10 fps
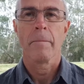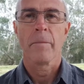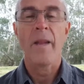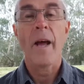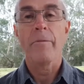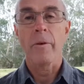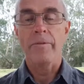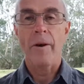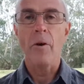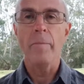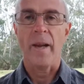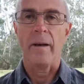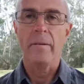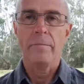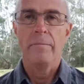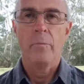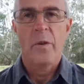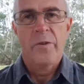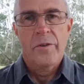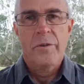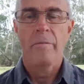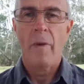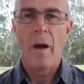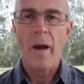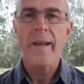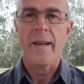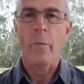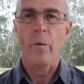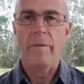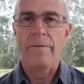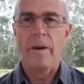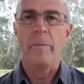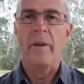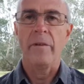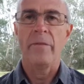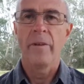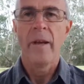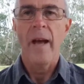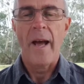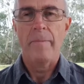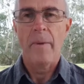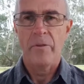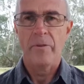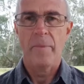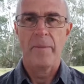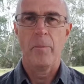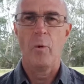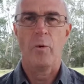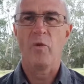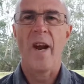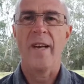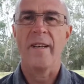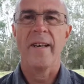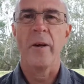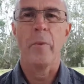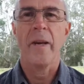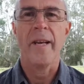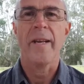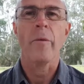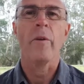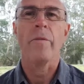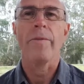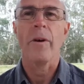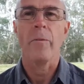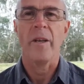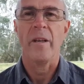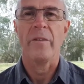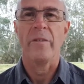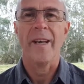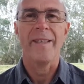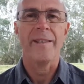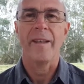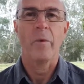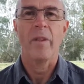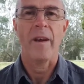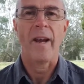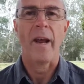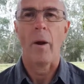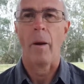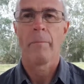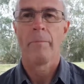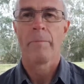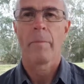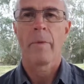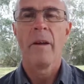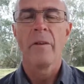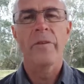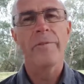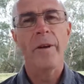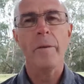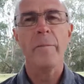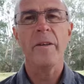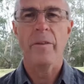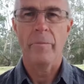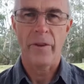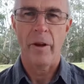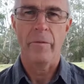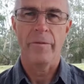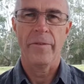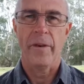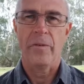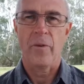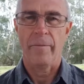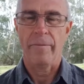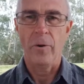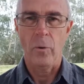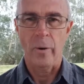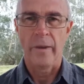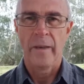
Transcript: Now, for a phobia, which I can get rid of phobias, and most people who are trained in NLP can get rid of phobias easily within an hour. So phobias themselves are fairly straightforward.